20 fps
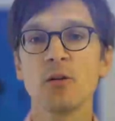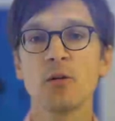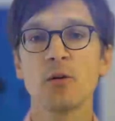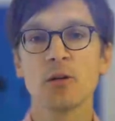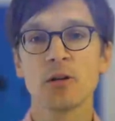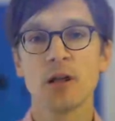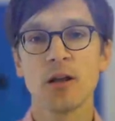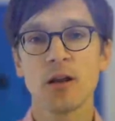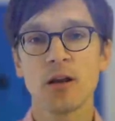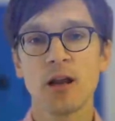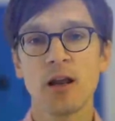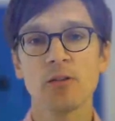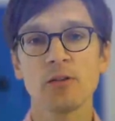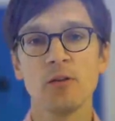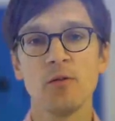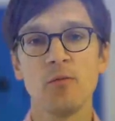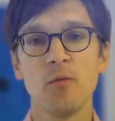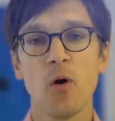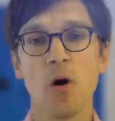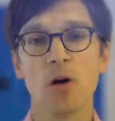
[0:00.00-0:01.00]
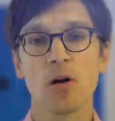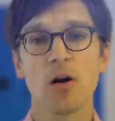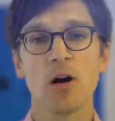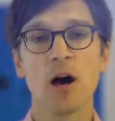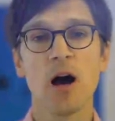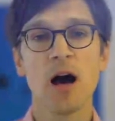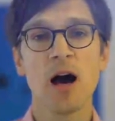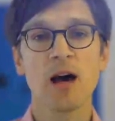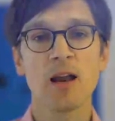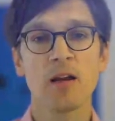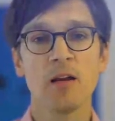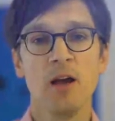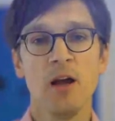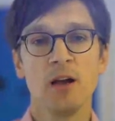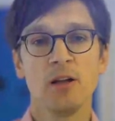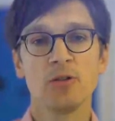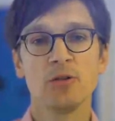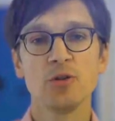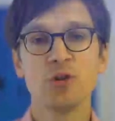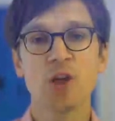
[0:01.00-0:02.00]
order random walk R
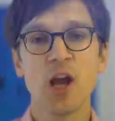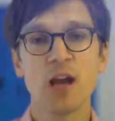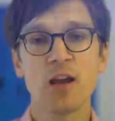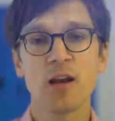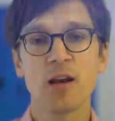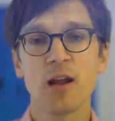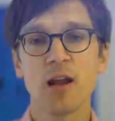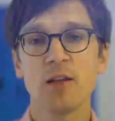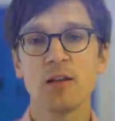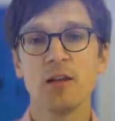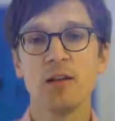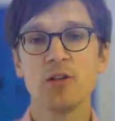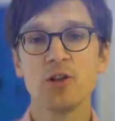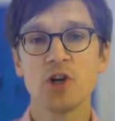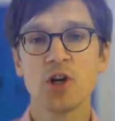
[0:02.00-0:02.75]
to generate,